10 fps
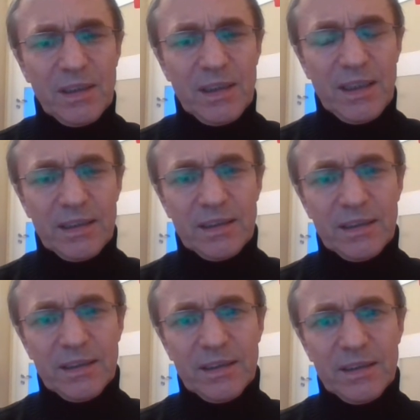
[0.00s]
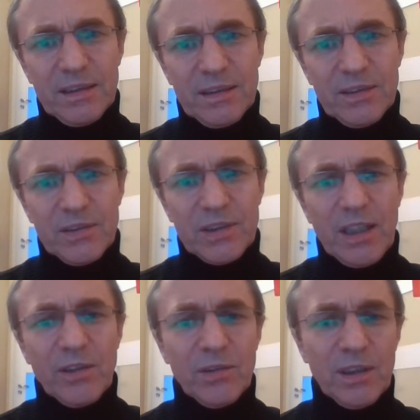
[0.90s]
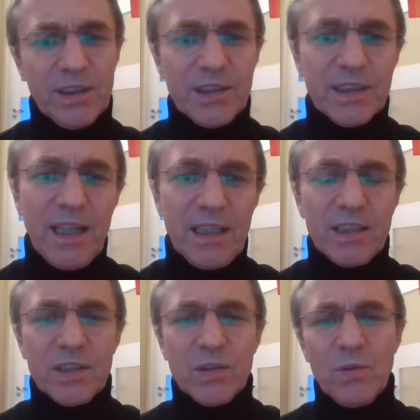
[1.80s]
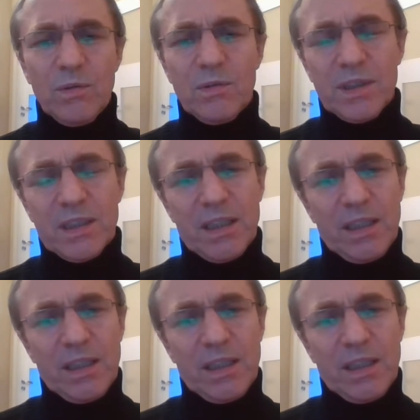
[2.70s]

at secular state schools.